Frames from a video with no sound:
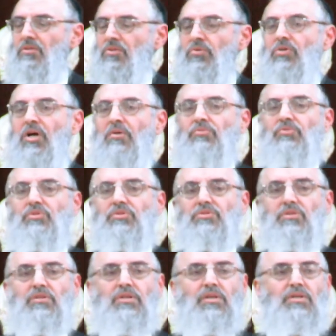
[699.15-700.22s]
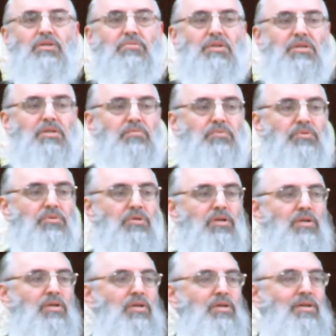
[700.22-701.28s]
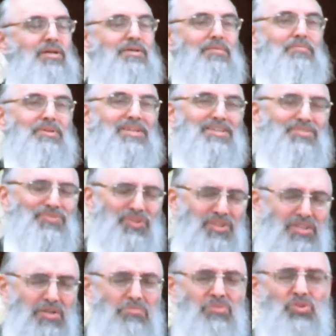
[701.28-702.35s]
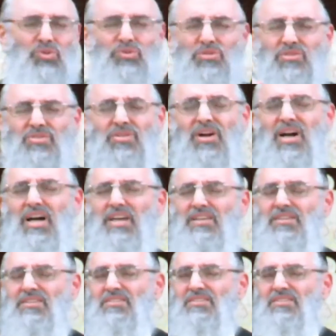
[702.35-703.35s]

You come to Yom Kippur, please forgive me, you cry.